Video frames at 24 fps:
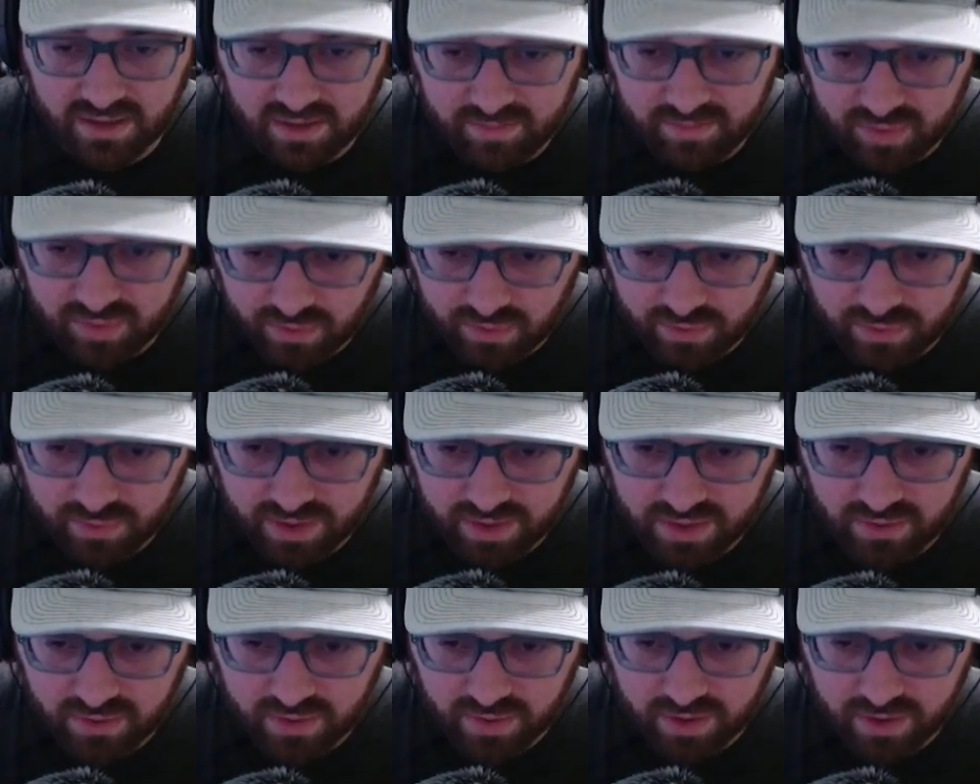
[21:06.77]
pull the
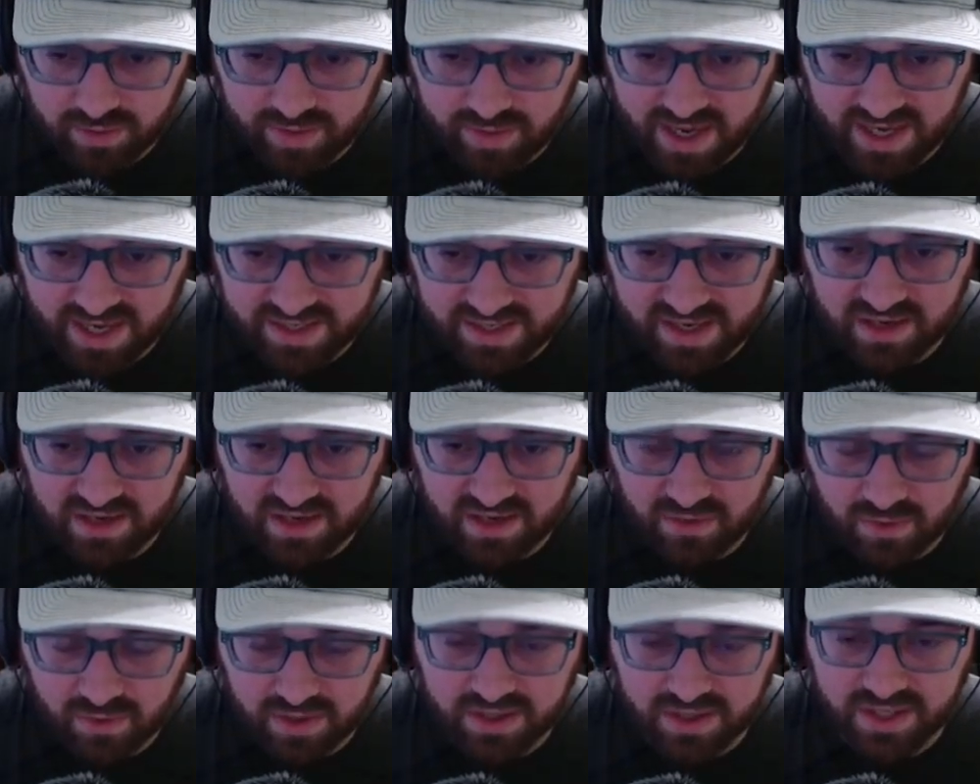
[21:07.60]
recoil back down to
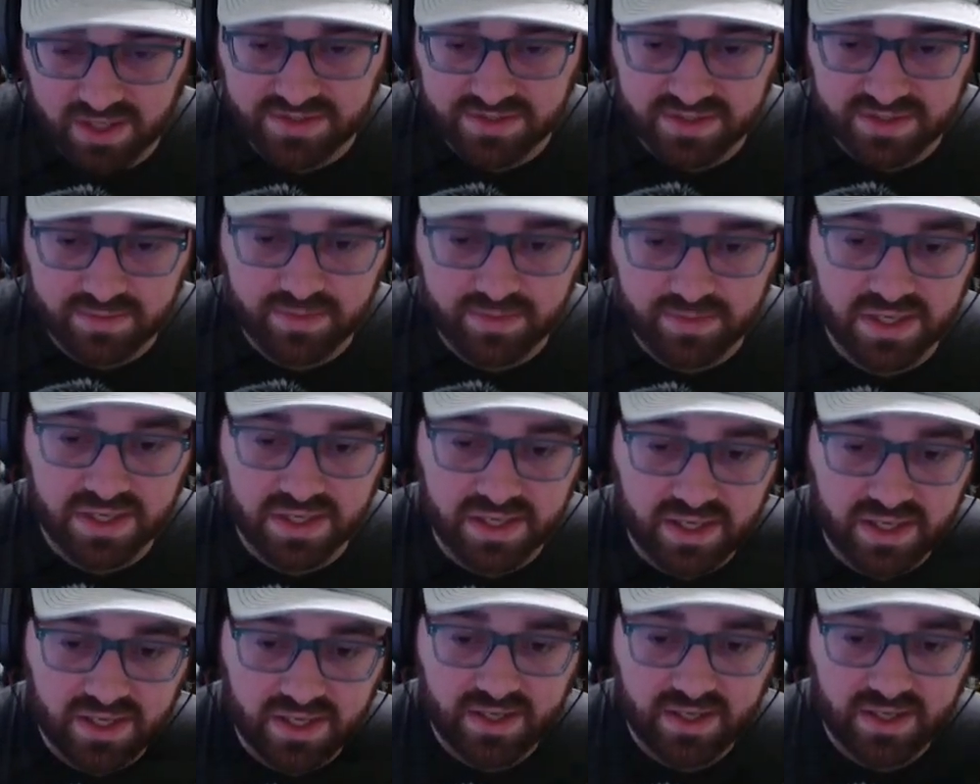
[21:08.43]
where it needs to be.
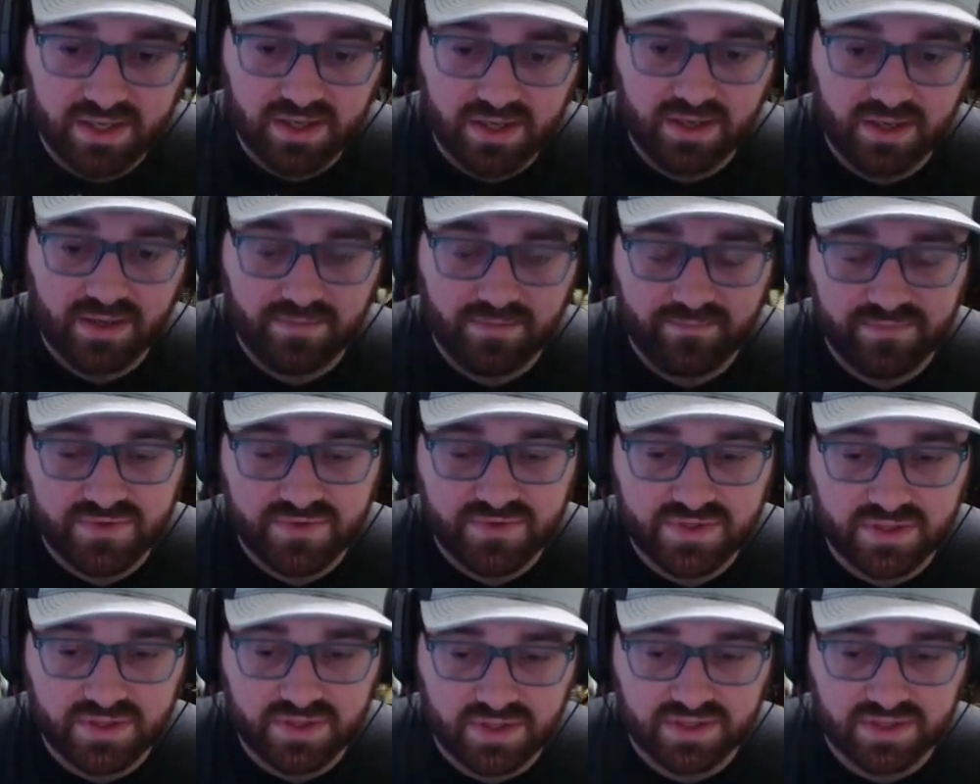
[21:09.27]

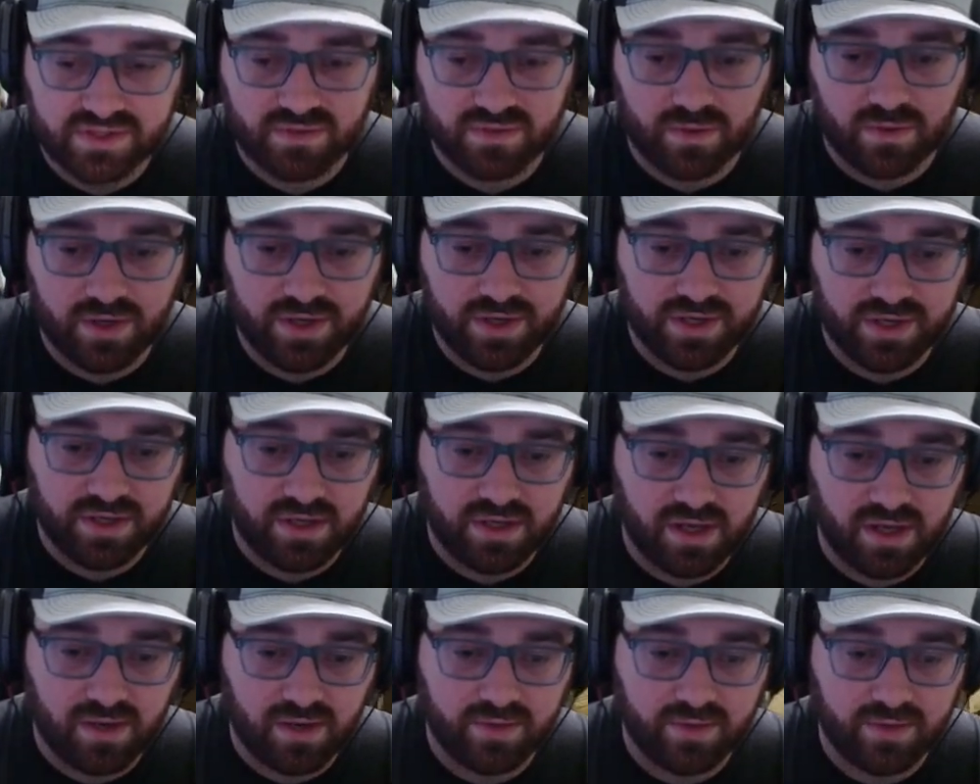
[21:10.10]
So this is where you can
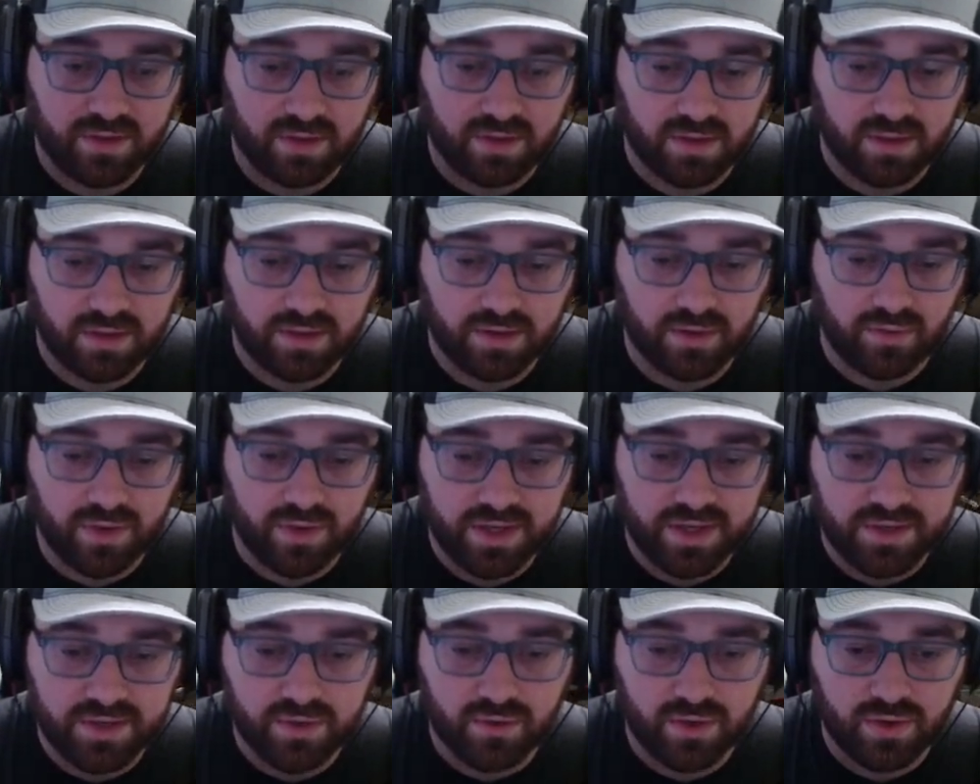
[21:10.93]
come to learn your
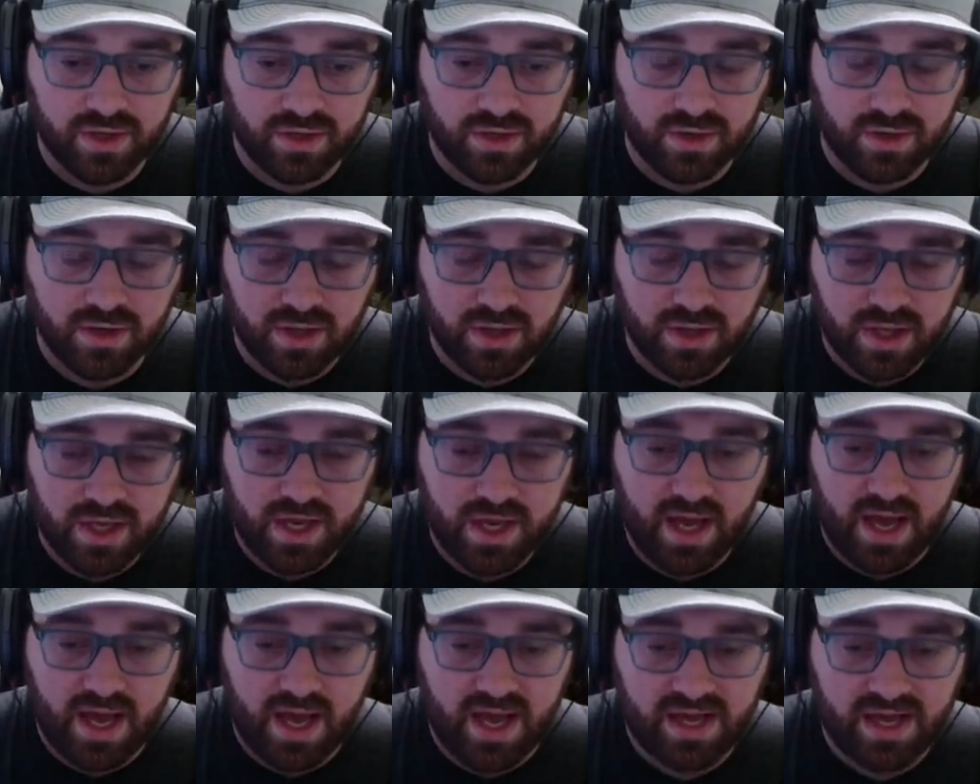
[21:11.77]
recoil.
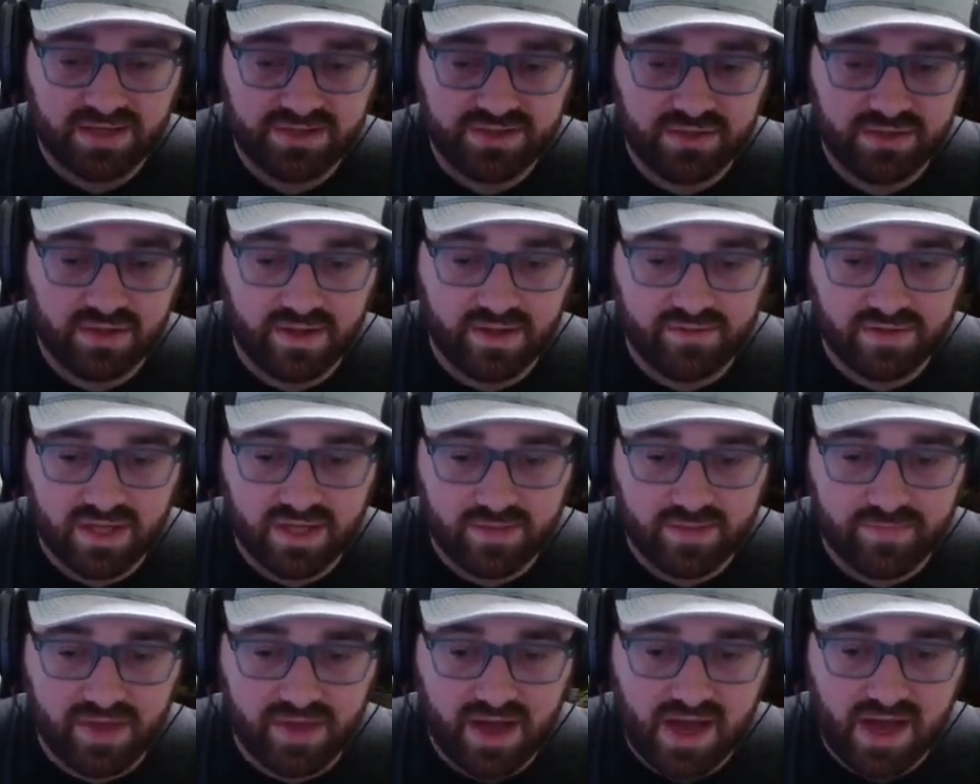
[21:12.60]
As you level up
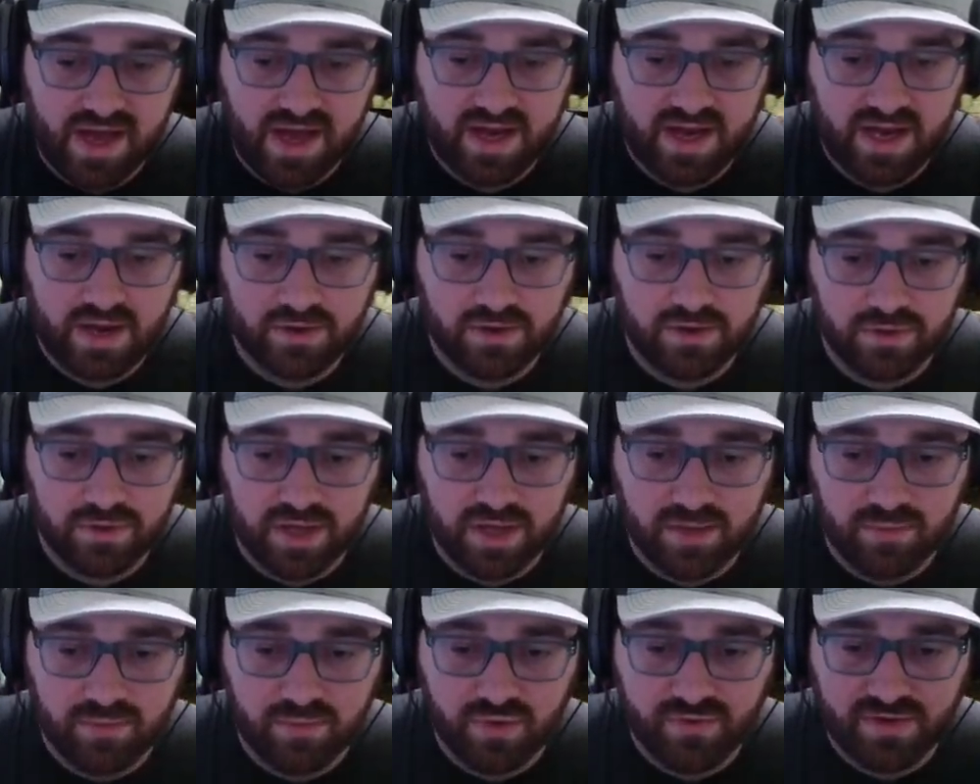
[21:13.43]
the hideout, you'll
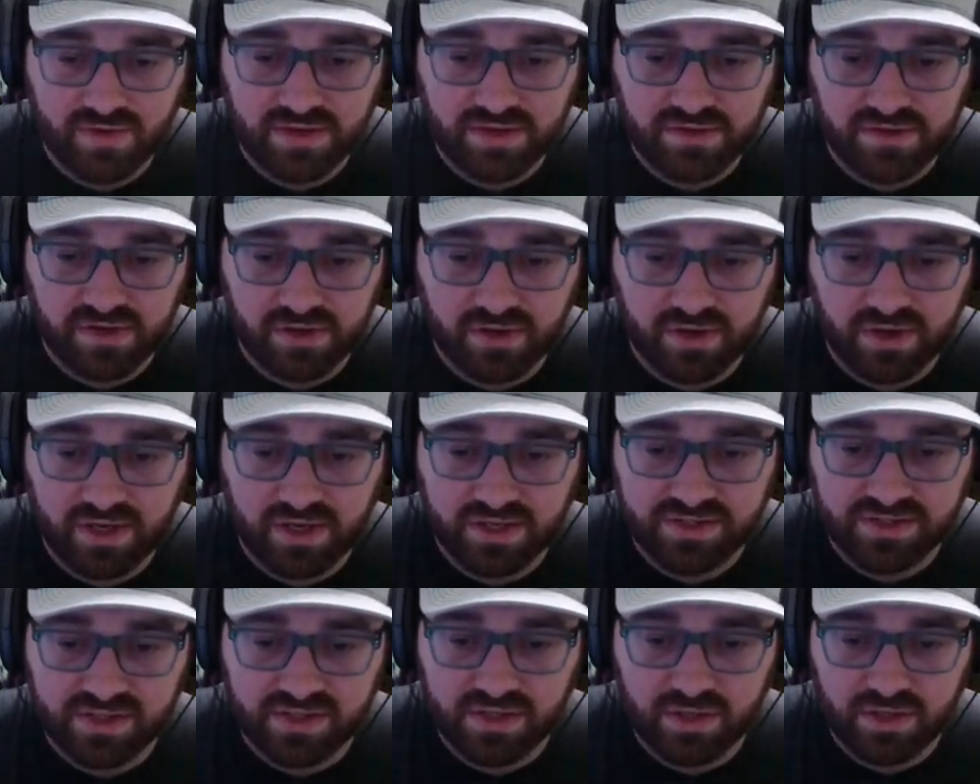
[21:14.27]
get moving
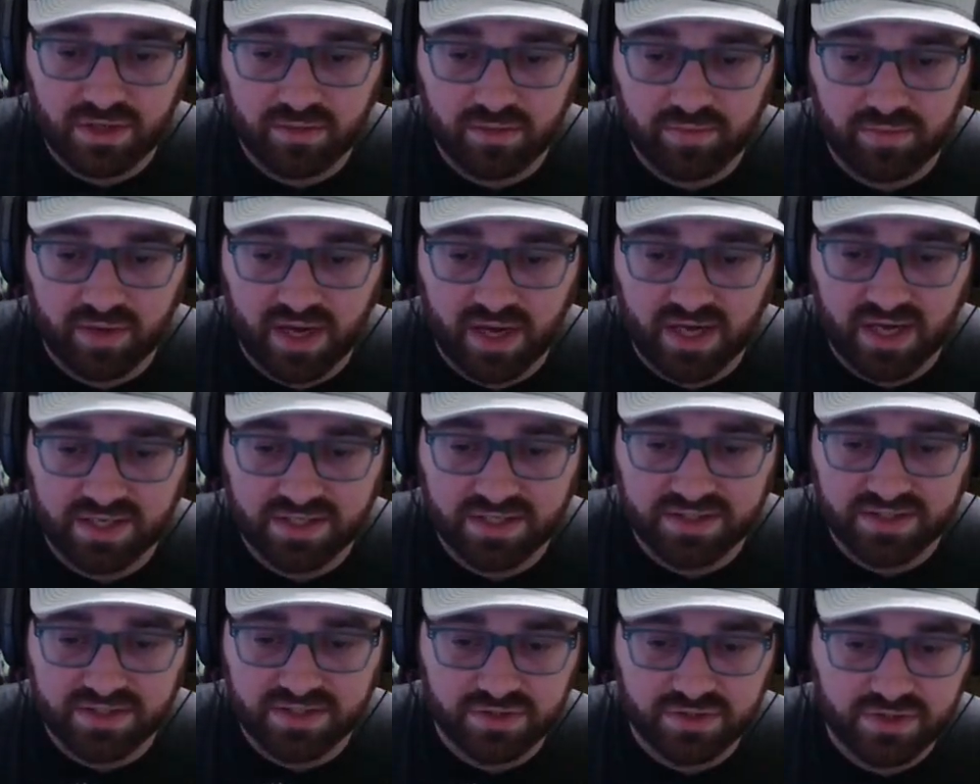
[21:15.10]
targets and you can
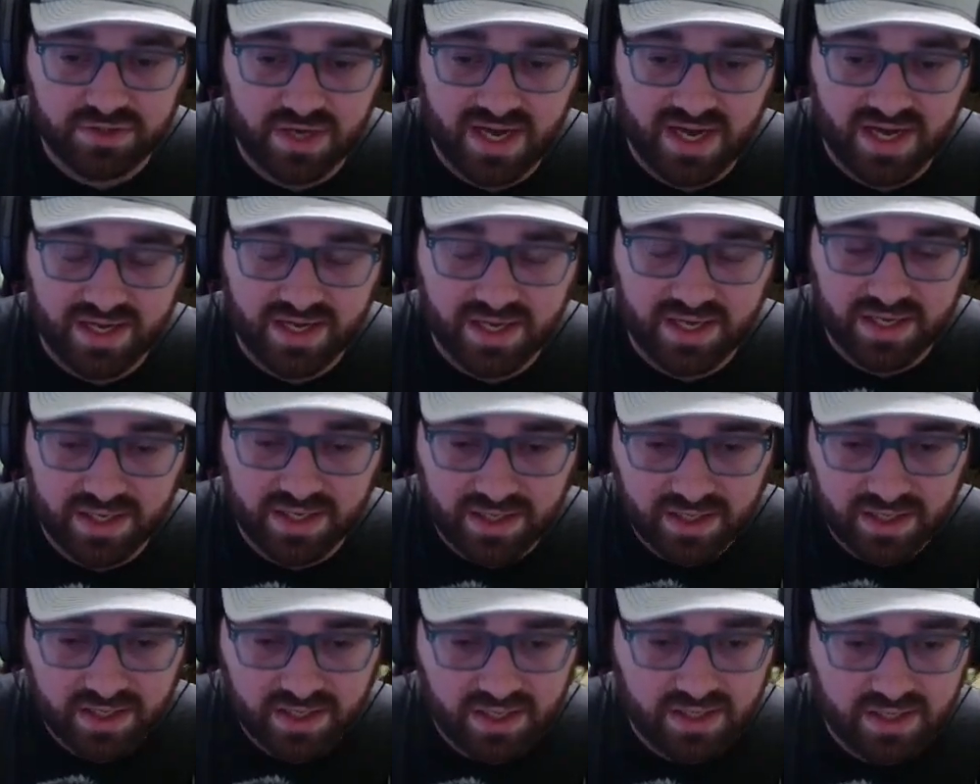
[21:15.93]
practice your tracking,
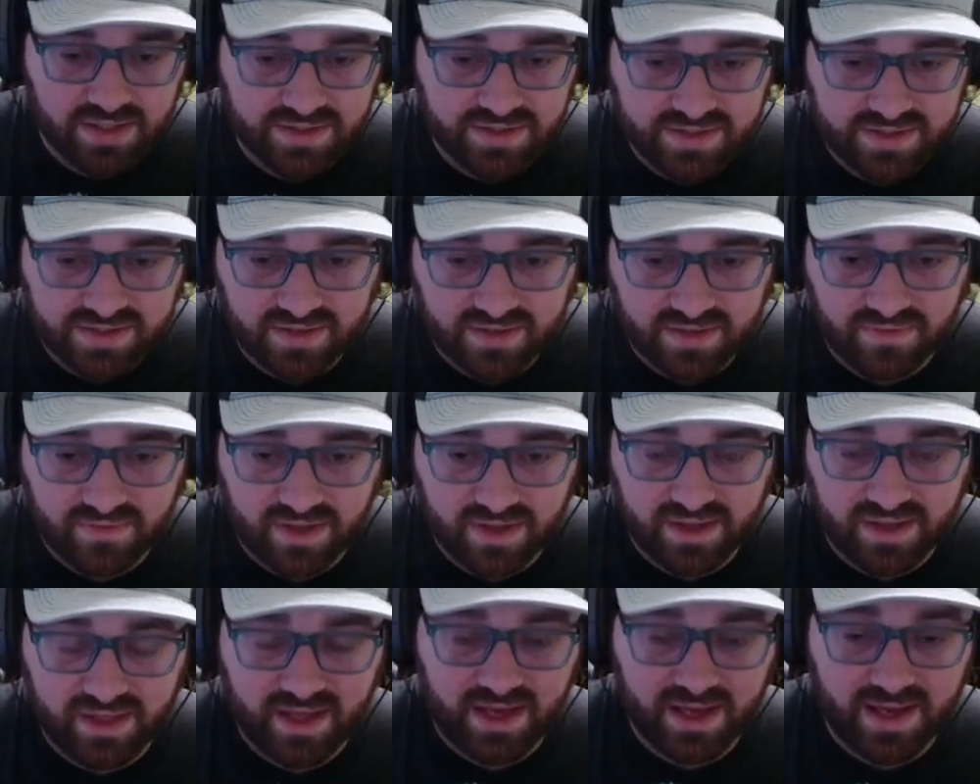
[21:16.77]
stuff like
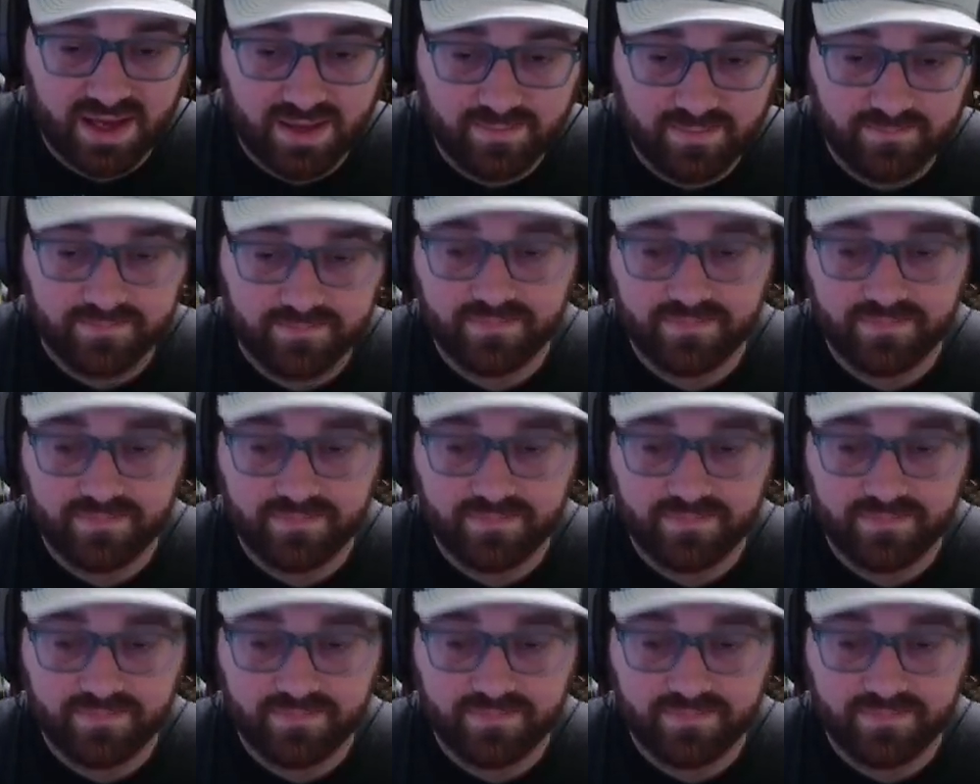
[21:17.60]
that.